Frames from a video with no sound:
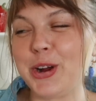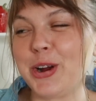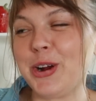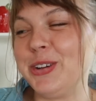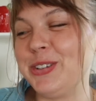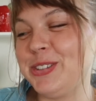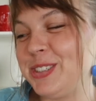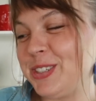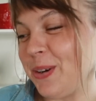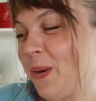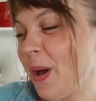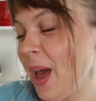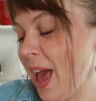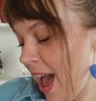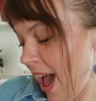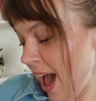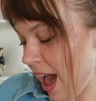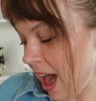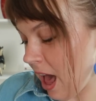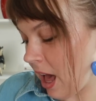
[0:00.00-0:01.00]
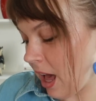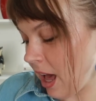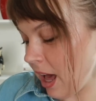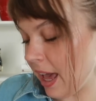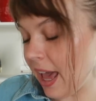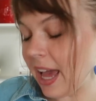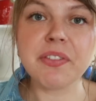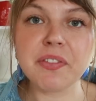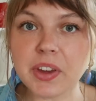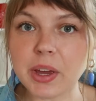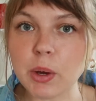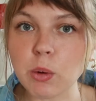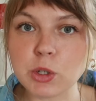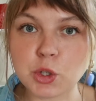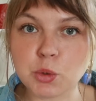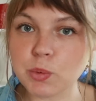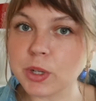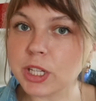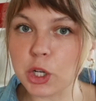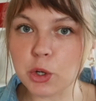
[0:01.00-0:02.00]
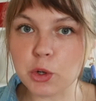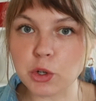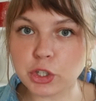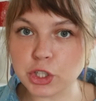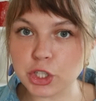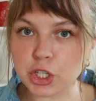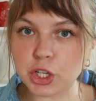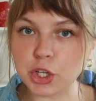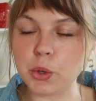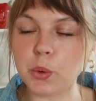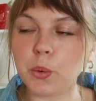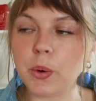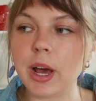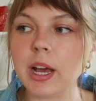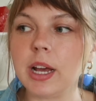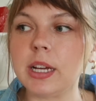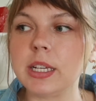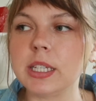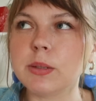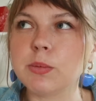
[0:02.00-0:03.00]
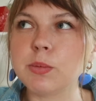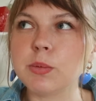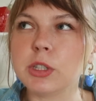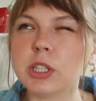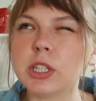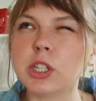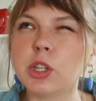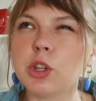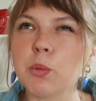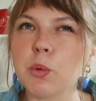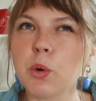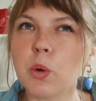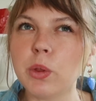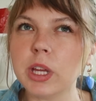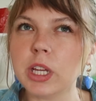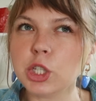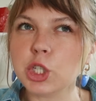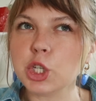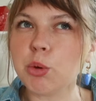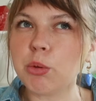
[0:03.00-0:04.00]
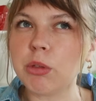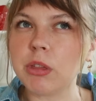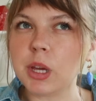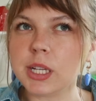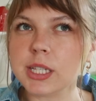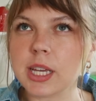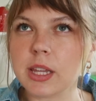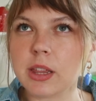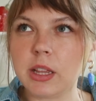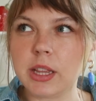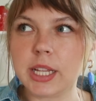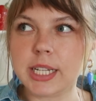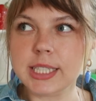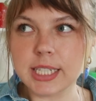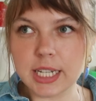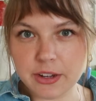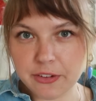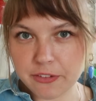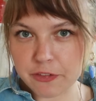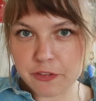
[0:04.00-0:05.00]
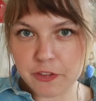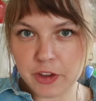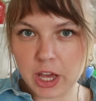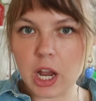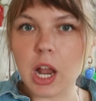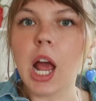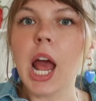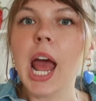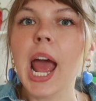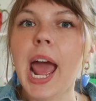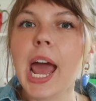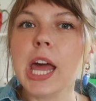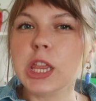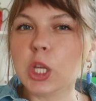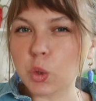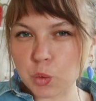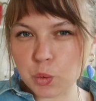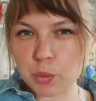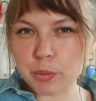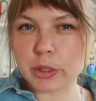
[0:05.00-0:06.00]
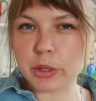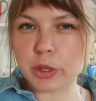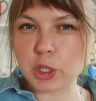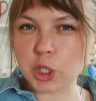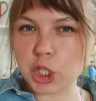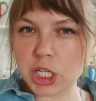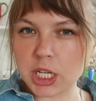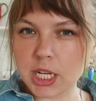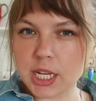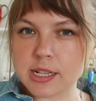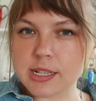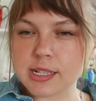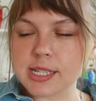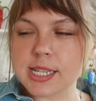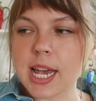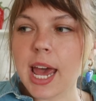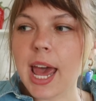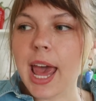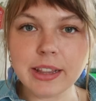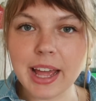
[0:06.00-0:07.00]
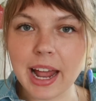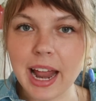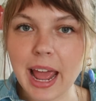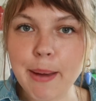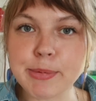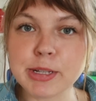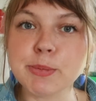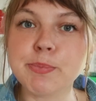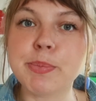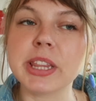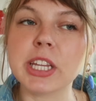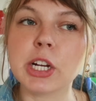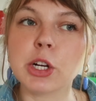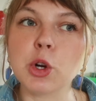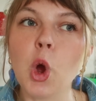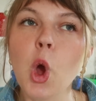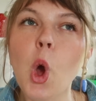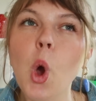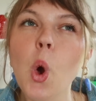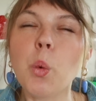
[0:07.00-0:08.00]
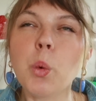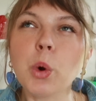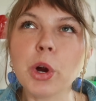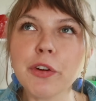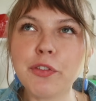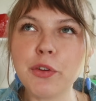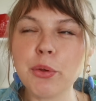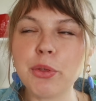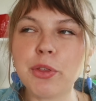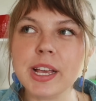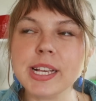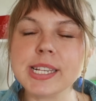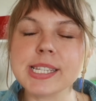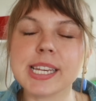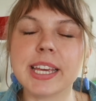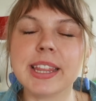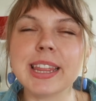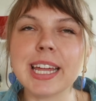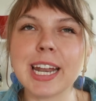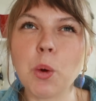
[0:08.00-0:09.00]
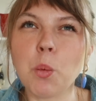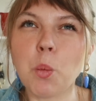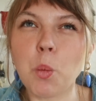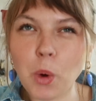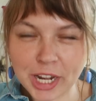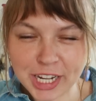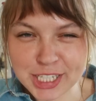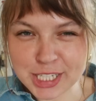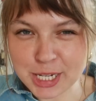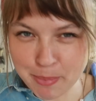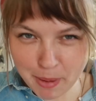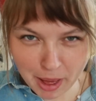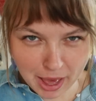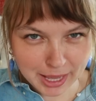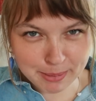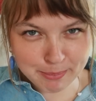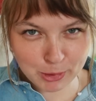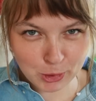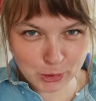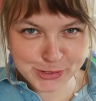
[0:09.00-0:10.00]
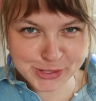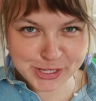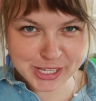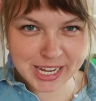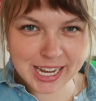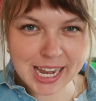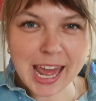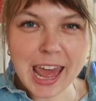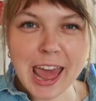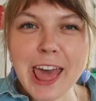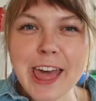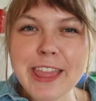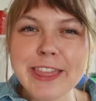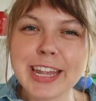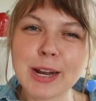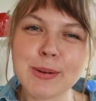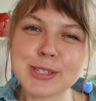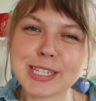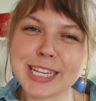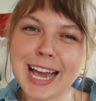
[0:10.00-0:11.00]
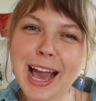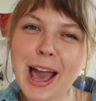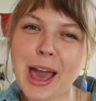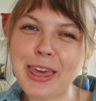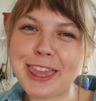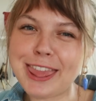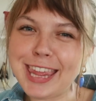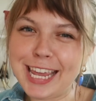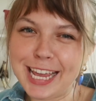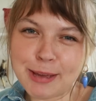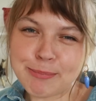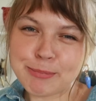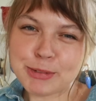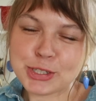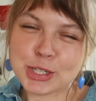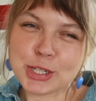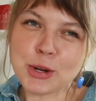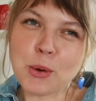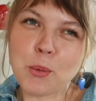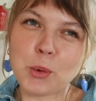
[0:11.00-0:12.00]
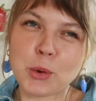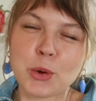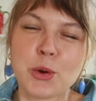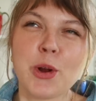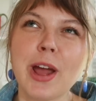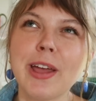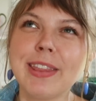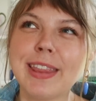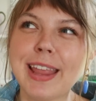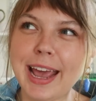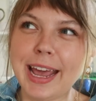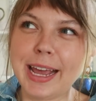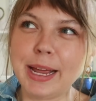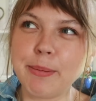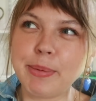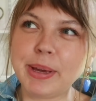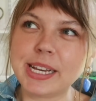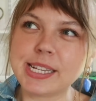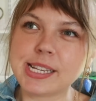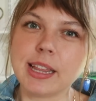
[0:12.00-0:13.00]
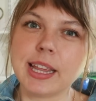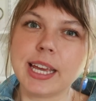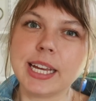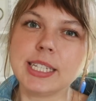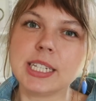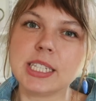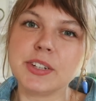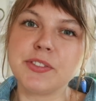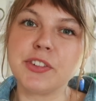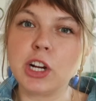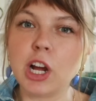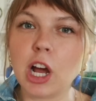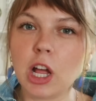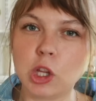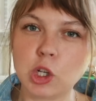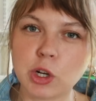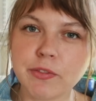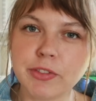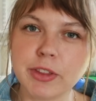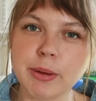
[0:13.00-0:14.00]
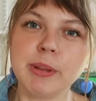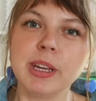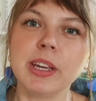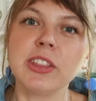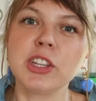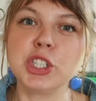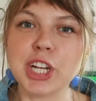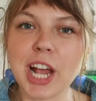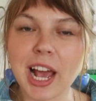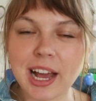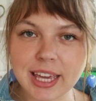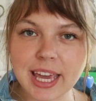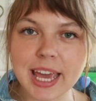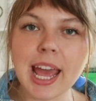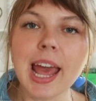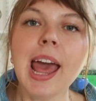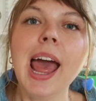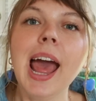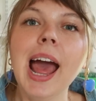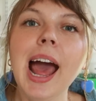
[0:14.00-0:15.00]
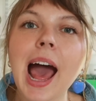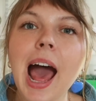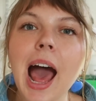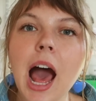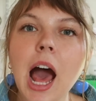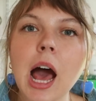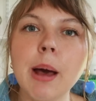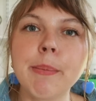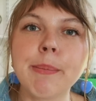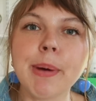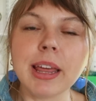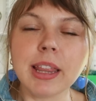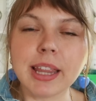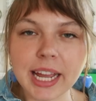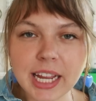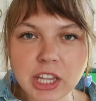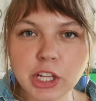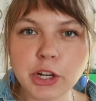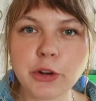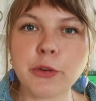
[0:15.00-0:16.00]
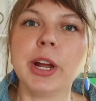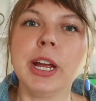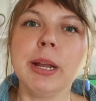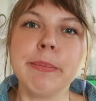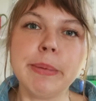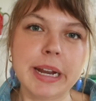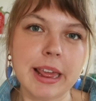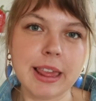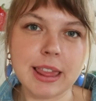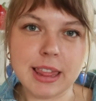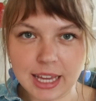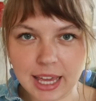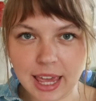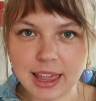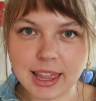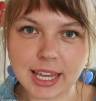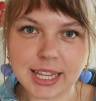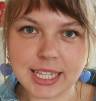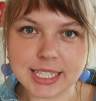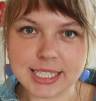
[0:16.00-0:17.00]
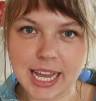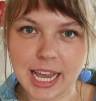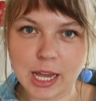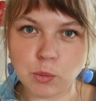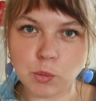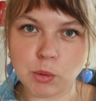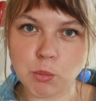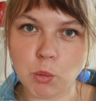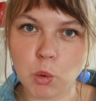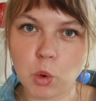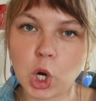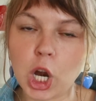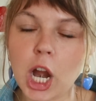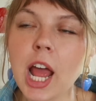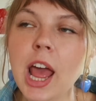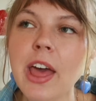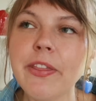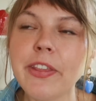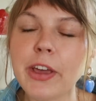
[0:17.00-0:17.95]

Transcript: girl. So uh, fit was really good too. Uh, there were only two things I think that didn't fit and those were both jeans and that happens but there were a few things like that I wanted to buy in person that I was like I think I'm just gonna order online because I liked a different color of them like the jacket um, I like the green, but I think I like the tan one more.